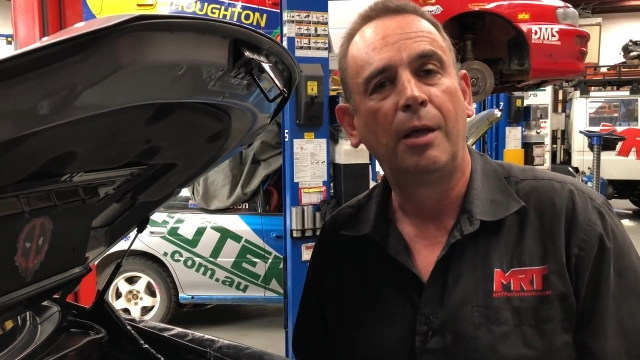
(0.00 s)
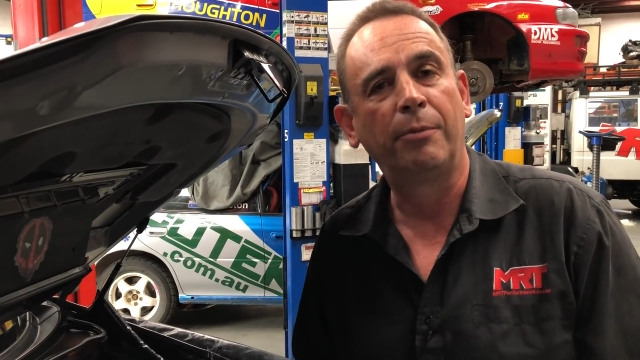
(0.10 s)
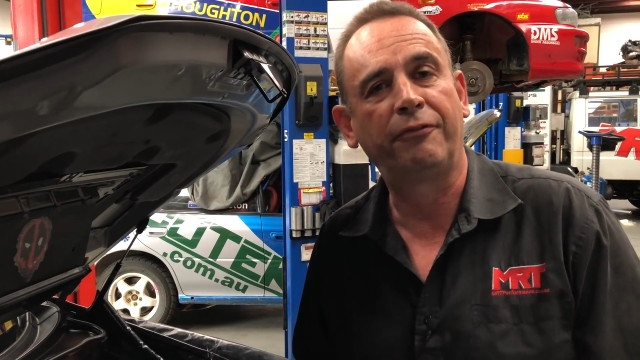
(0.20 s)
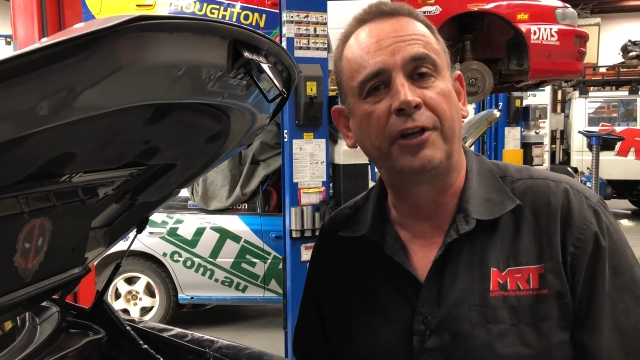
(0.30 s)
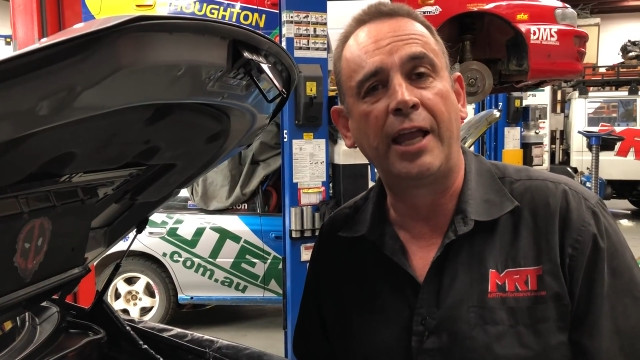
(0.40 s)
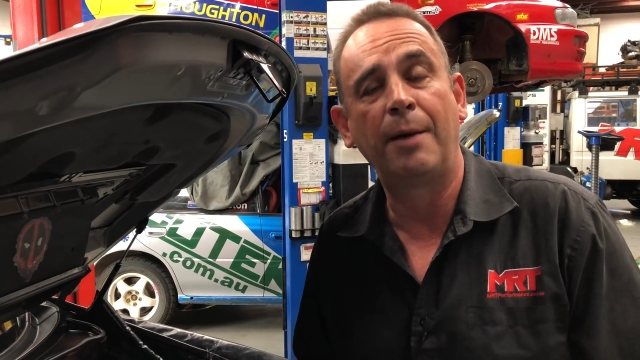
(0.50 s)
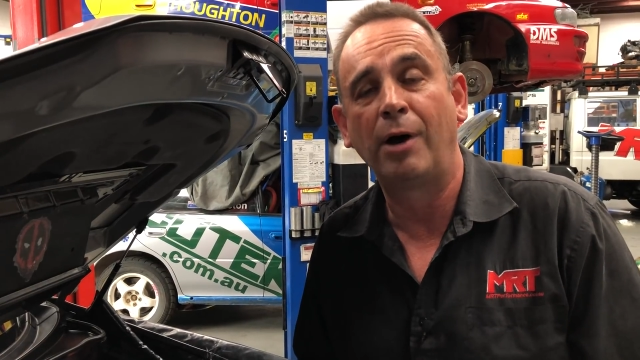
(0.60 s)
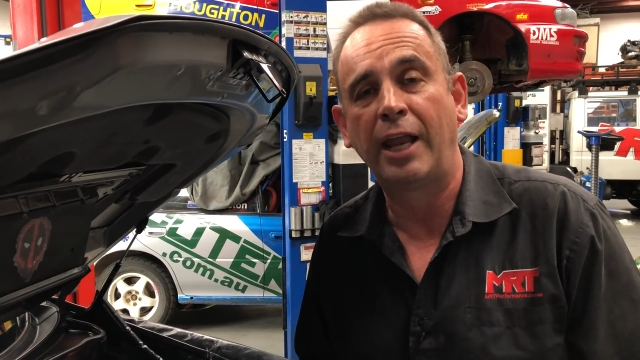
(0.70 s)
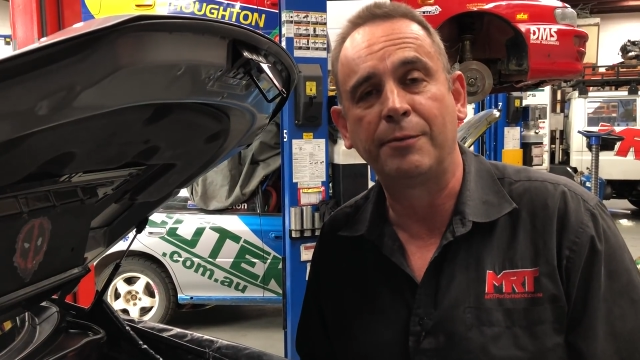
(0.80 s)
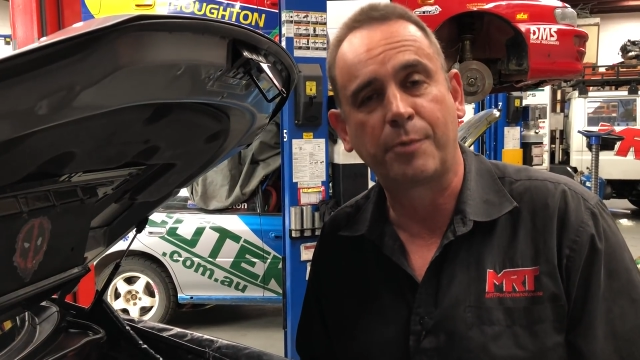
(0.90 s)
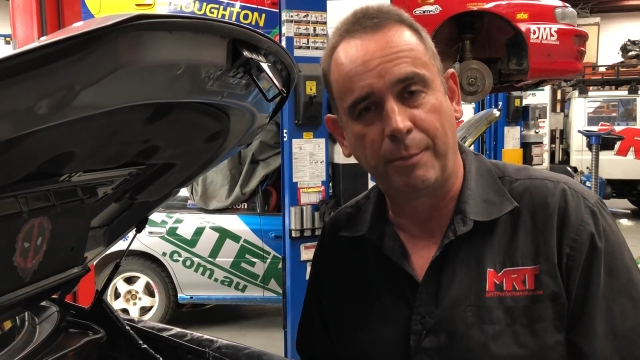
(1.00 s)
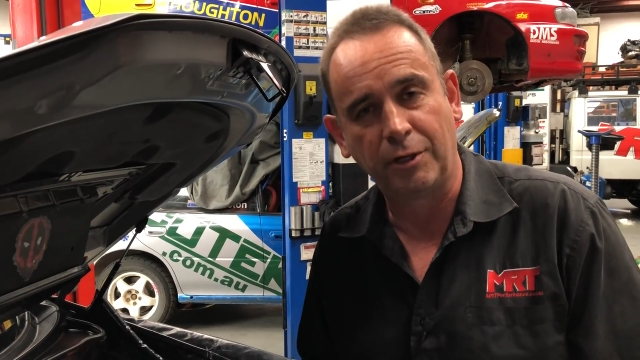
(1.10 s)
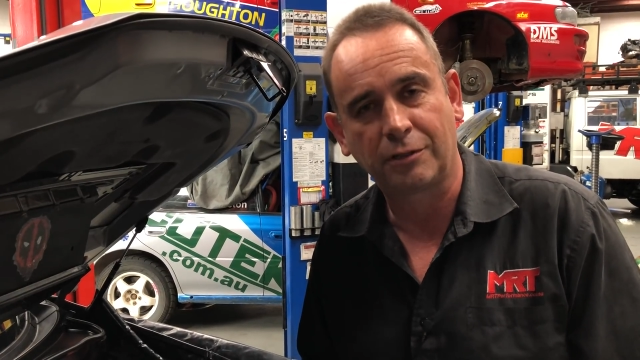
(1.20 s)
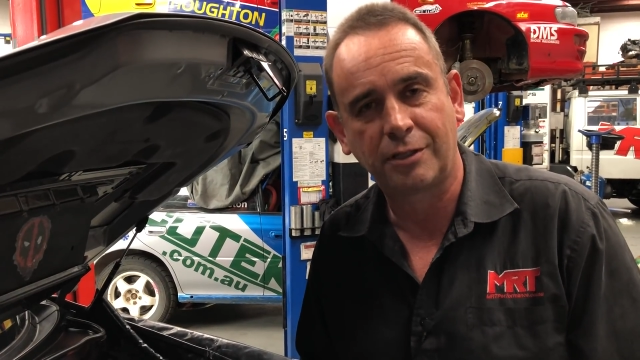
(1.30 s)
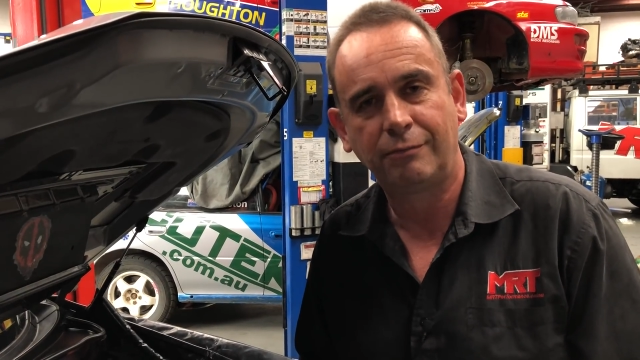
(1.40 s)
But for now, my name's Brett
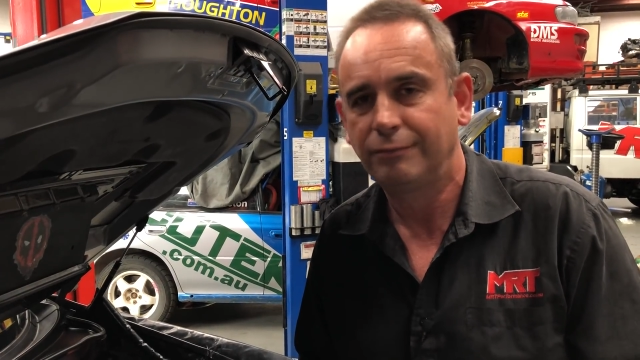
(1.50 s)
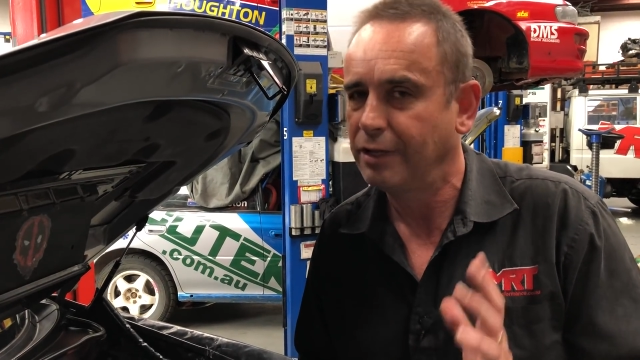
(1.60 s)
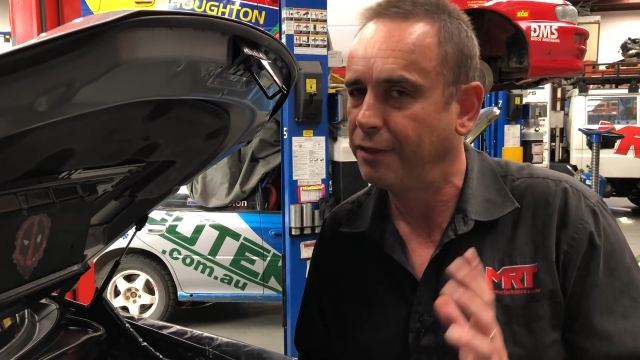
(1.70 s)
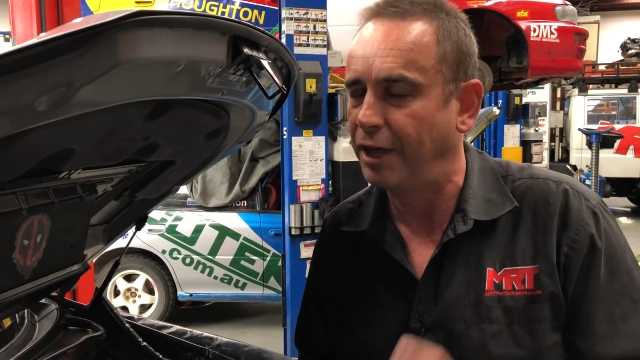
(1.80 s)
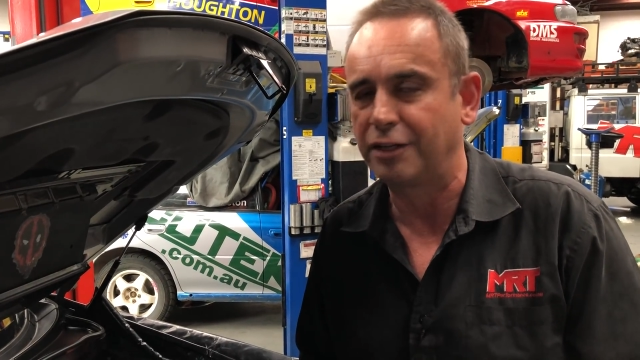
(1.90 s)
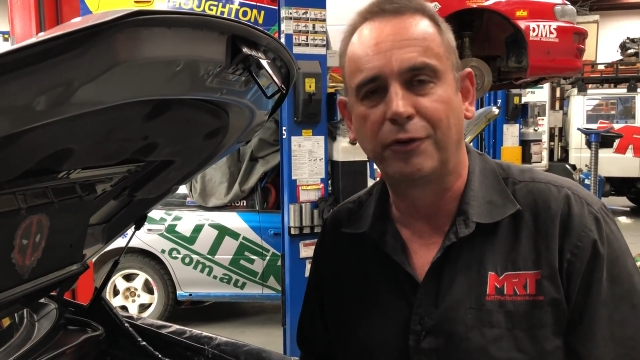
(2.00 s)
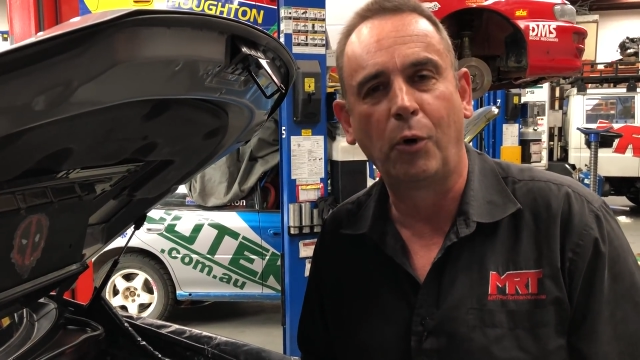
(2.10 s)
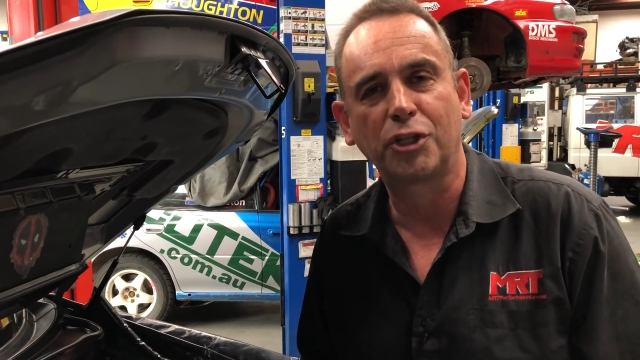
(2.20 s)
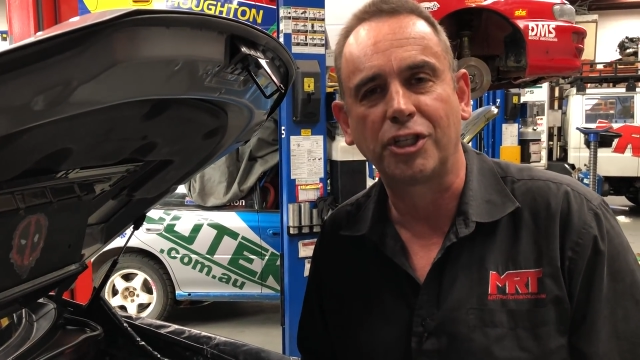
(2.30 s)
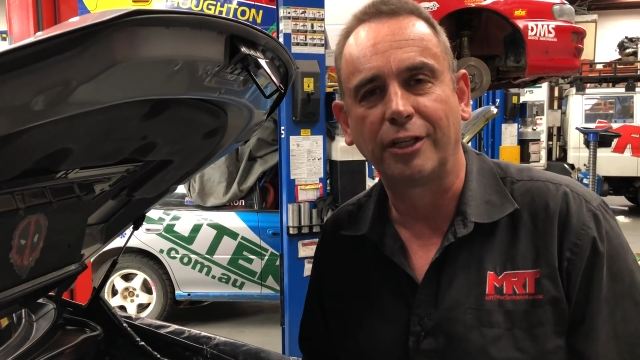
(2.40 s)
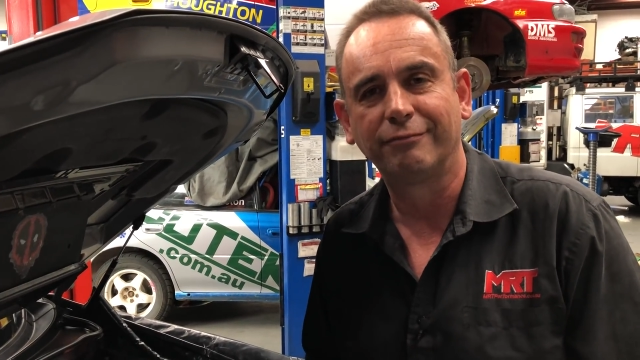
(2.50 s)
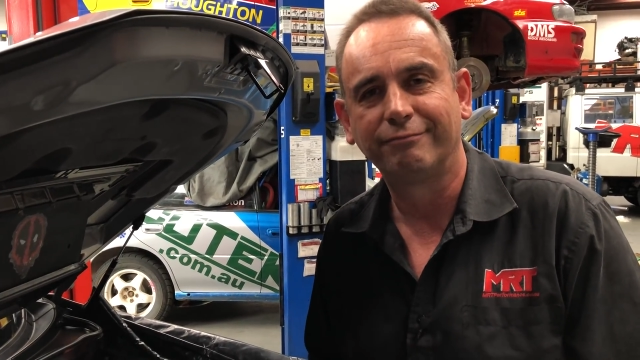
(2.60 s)
Middleton. Thanks for watching.